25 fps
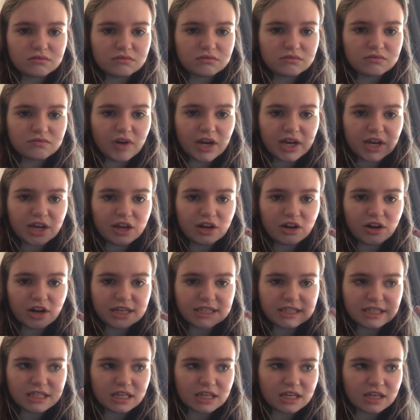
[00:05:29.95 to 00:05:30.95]

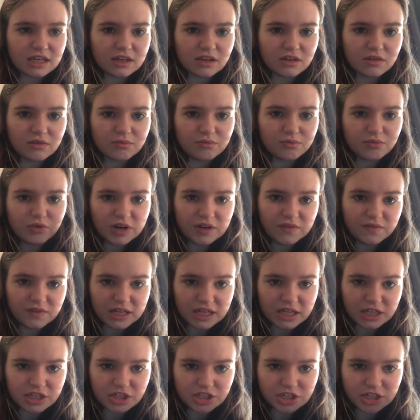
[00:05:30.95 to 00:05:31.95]
recognising
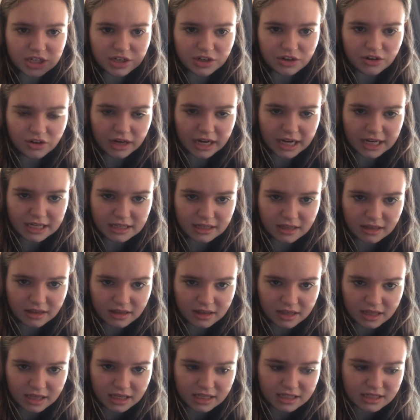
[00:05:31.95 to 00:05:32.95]
privilege in creating
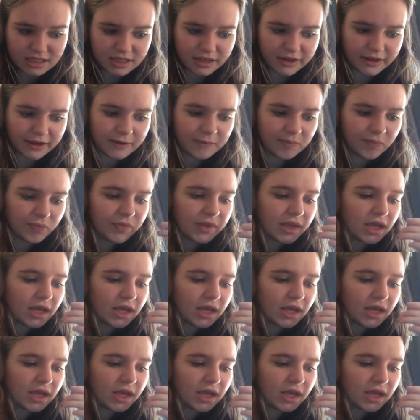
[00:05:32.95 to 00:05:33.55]
theatre,